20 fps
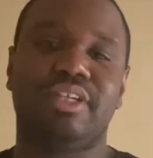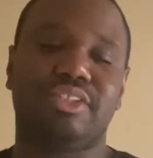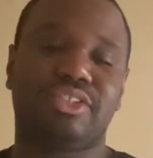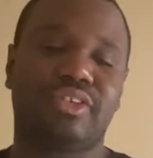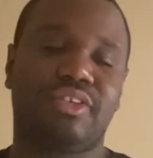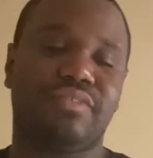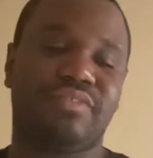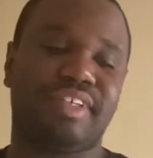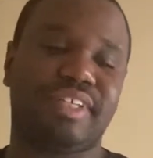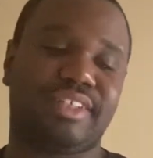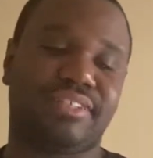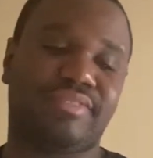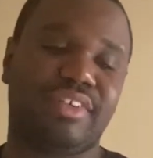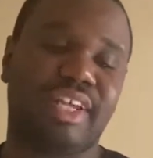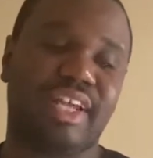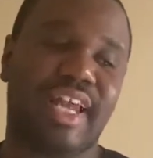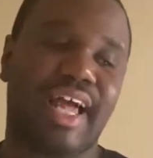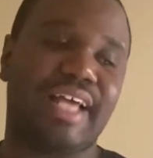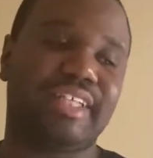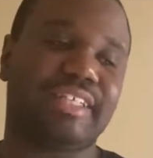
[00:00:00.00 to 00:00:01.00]
So for
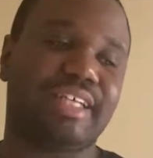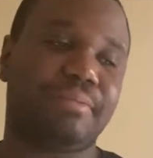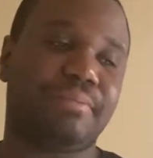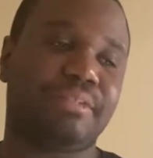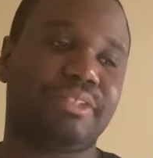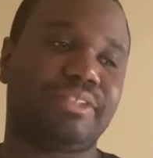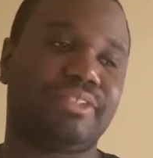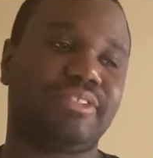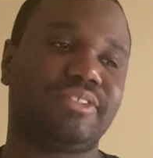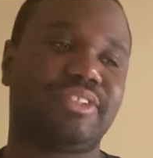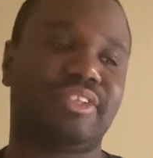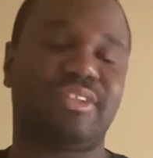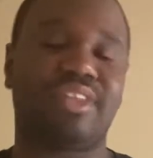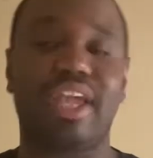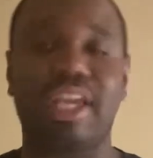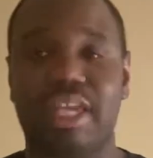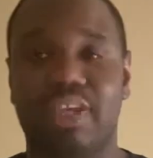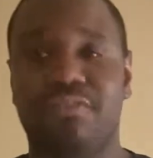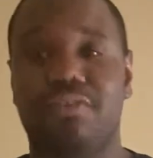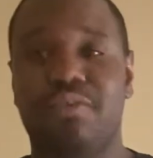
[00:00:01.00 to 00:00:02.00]
the last episode. So thank you